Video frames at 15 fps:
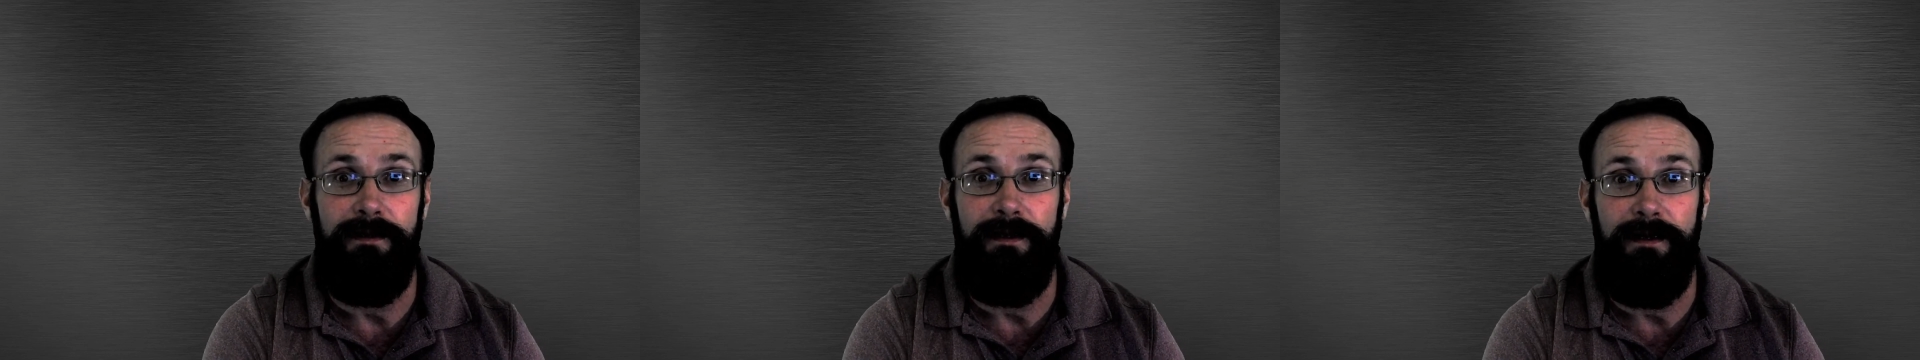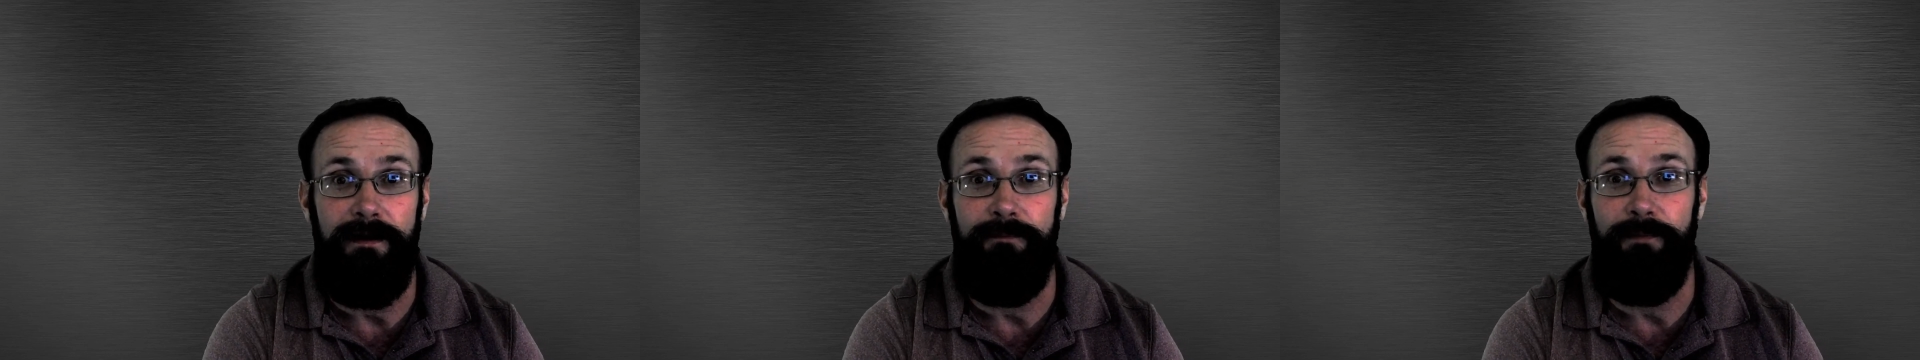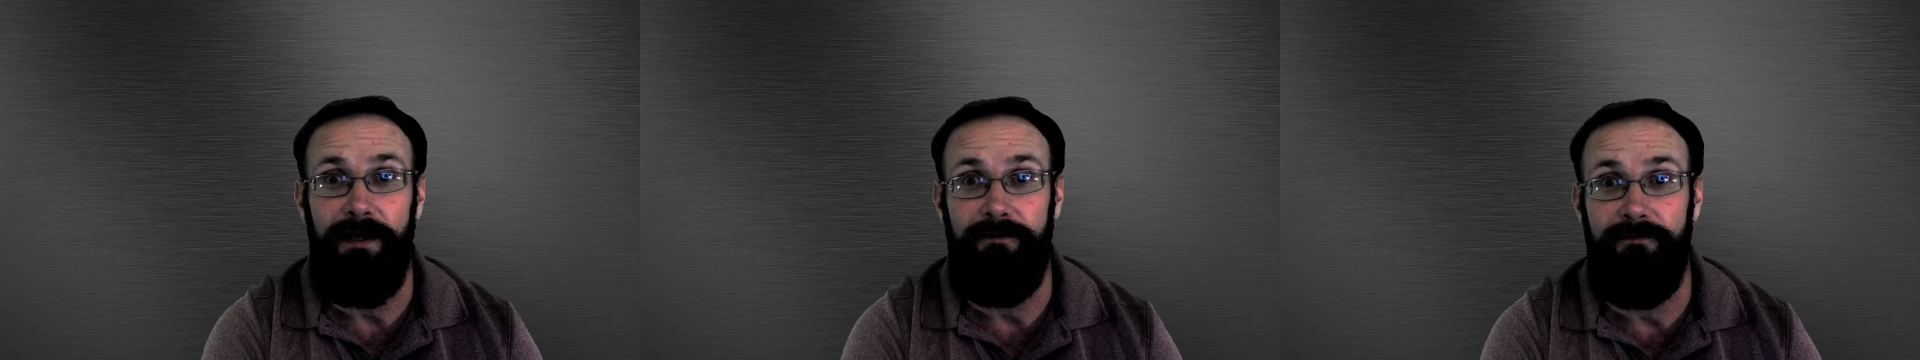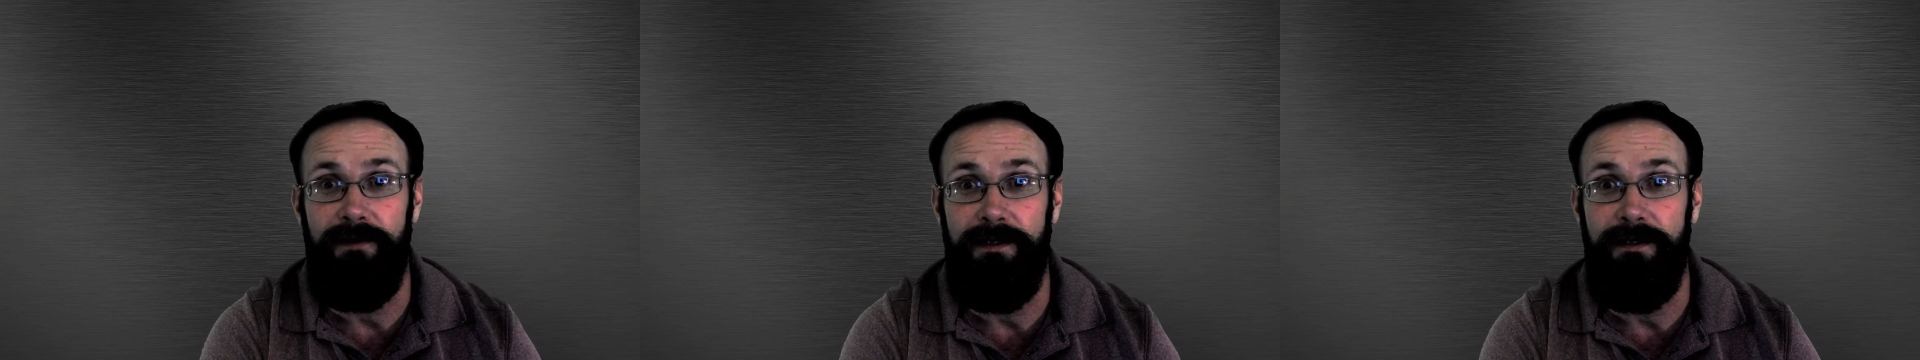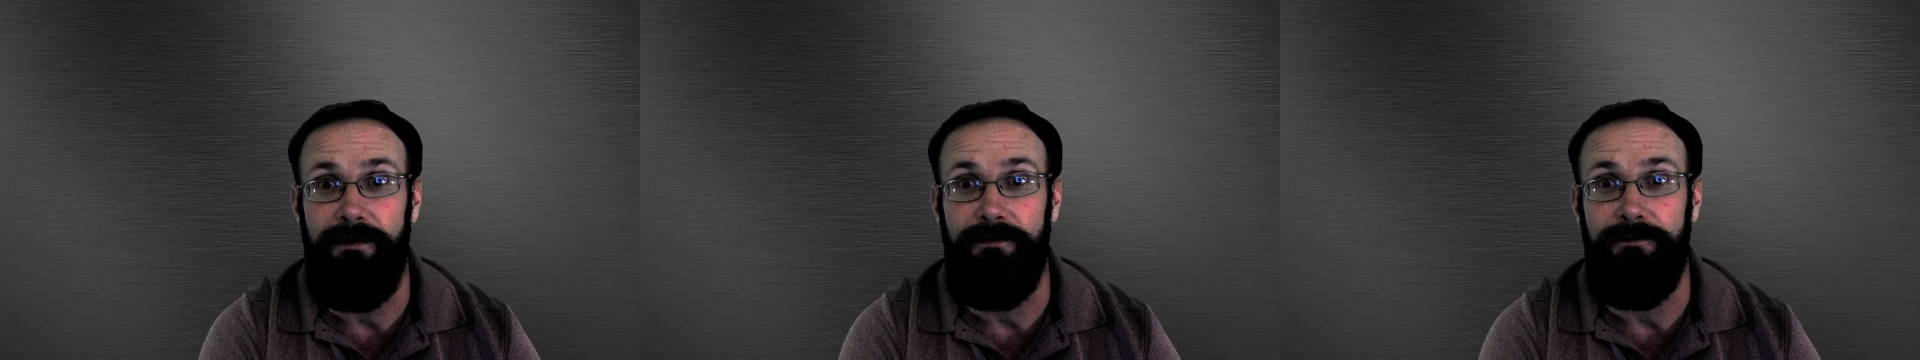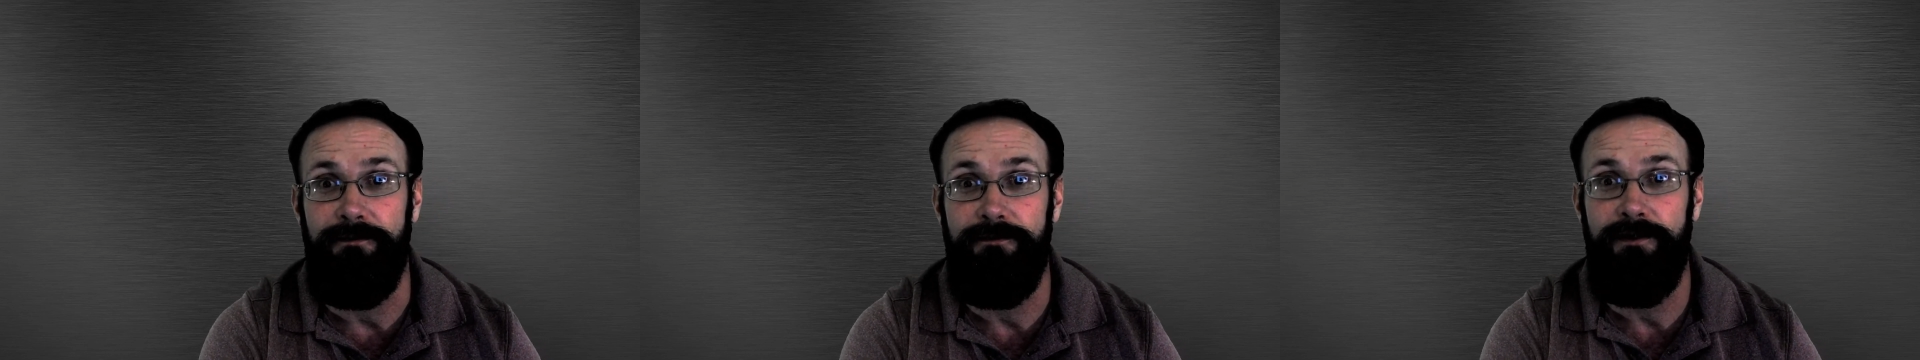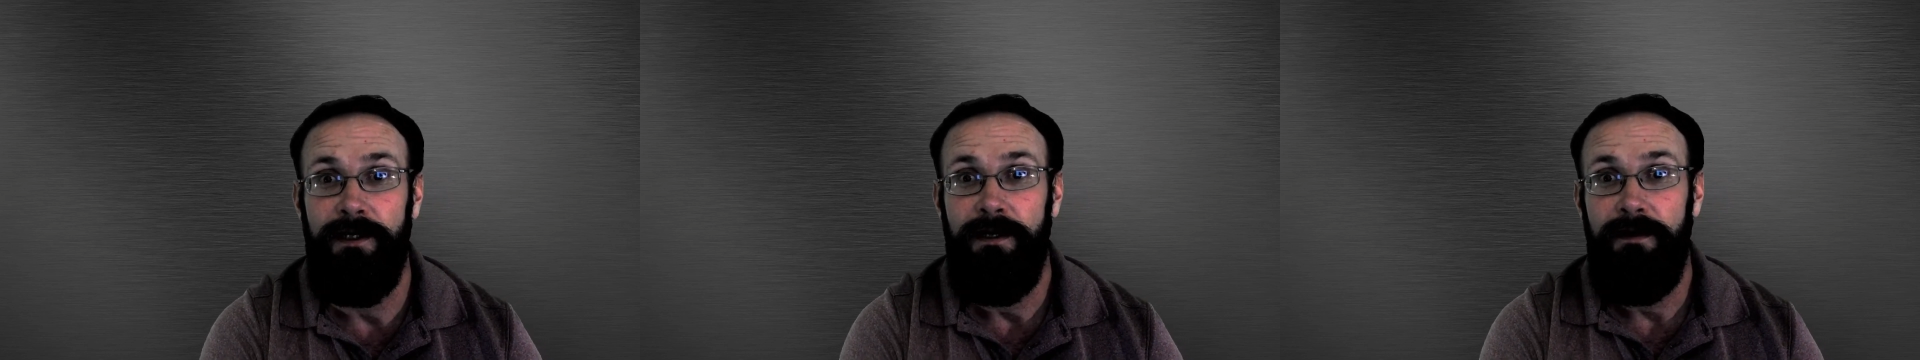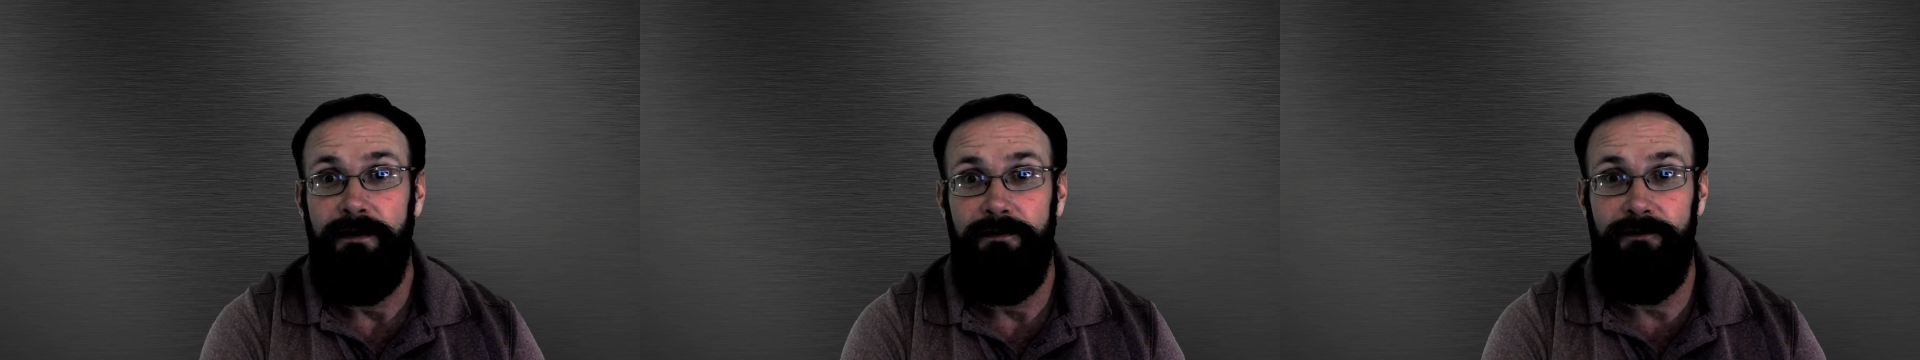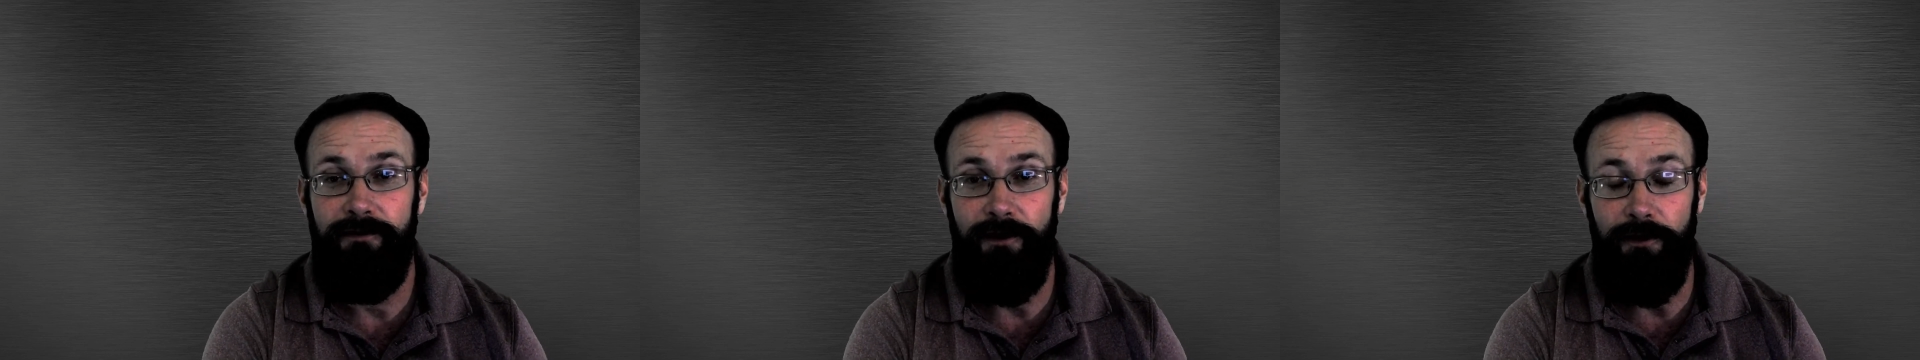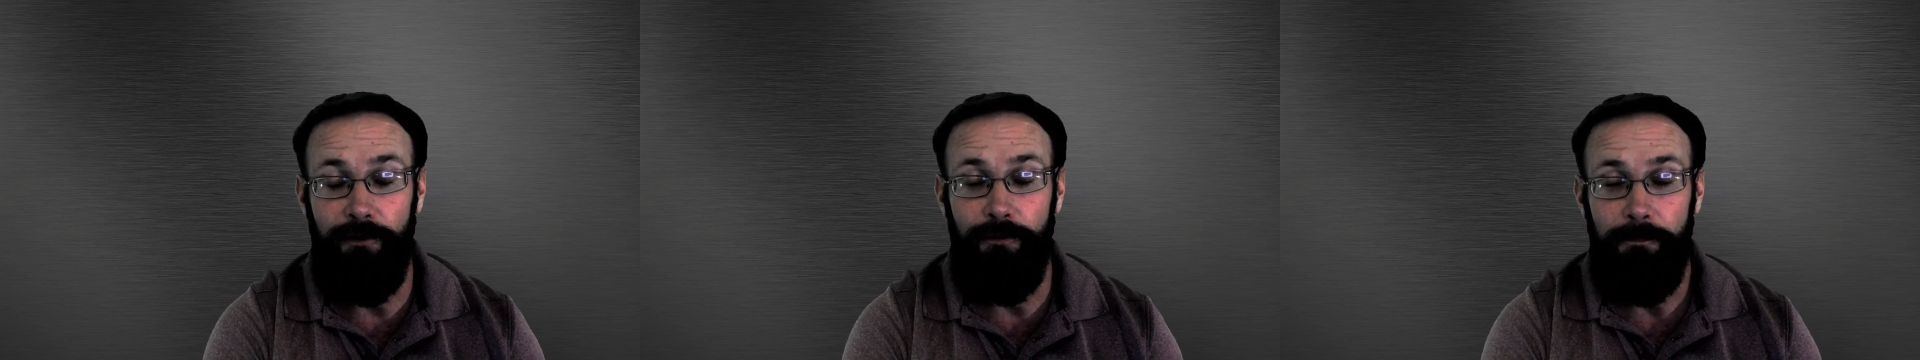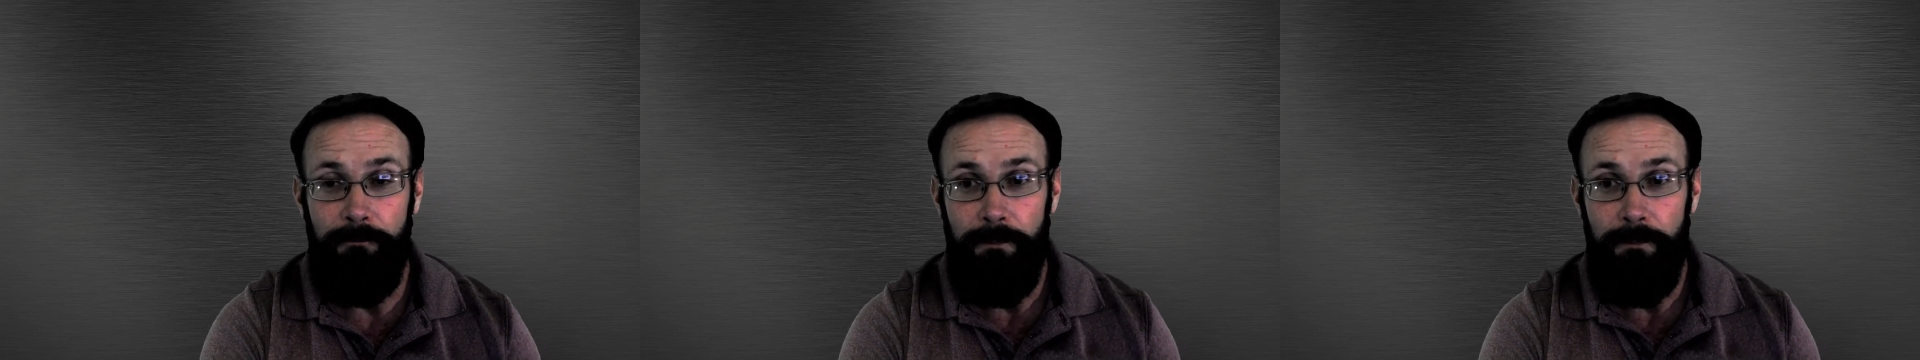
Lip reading: in my videos. So,